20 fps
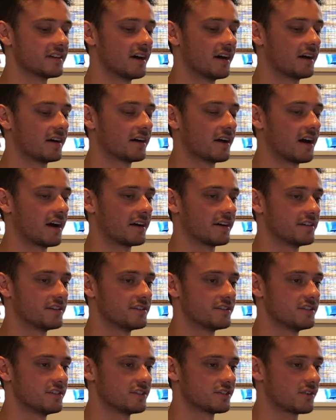Goggins
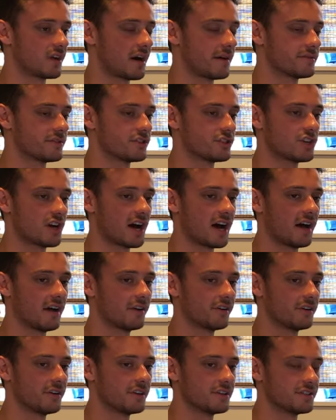describes his
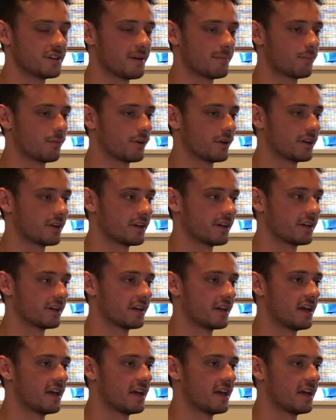childhood, his upbringing,